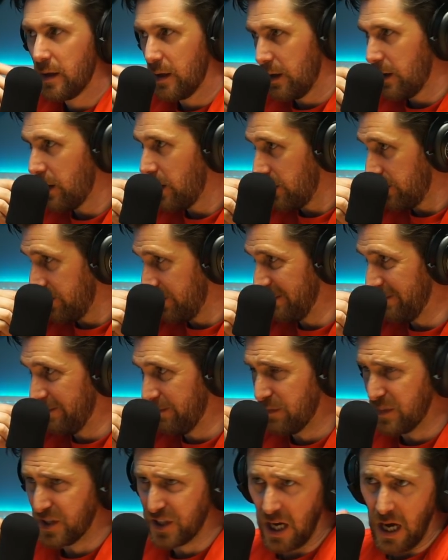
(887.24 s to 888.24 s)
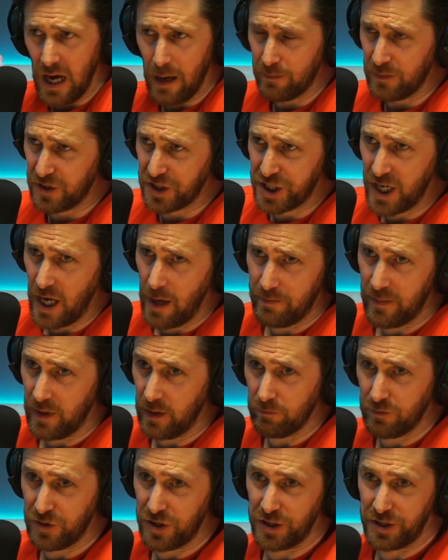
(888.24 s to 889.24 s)
As, to up ship
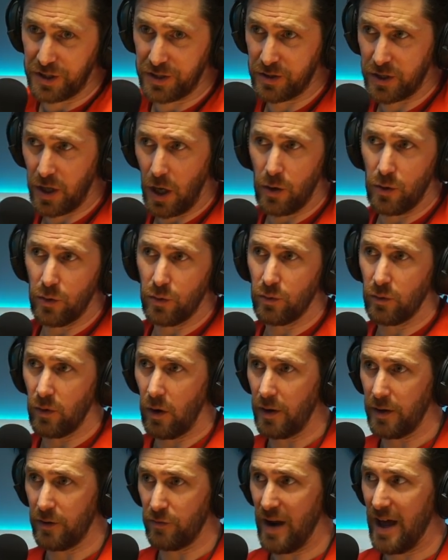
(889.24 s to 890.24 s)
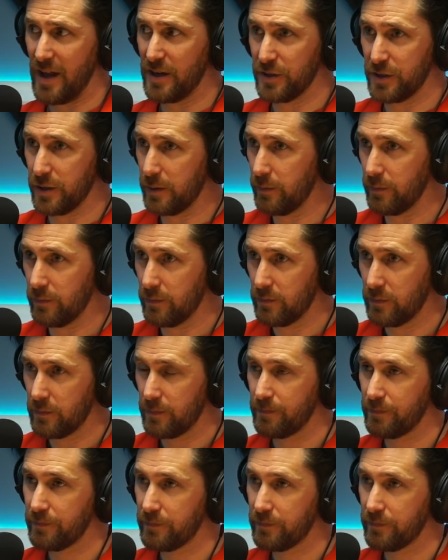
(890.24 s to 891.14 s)
and just go on a random. But you could.